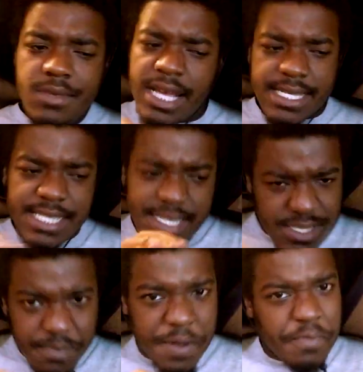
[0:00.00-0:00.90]
like I said,
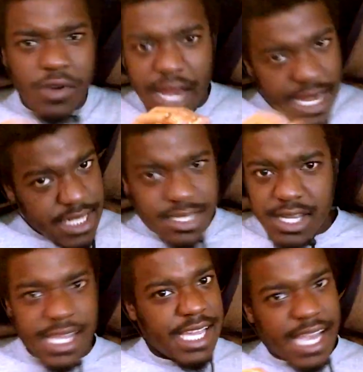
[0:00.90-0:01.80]
some people kinda
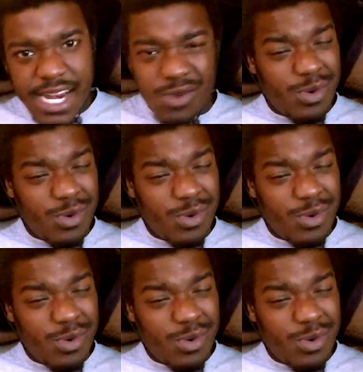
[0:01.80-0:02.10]
took it, kinda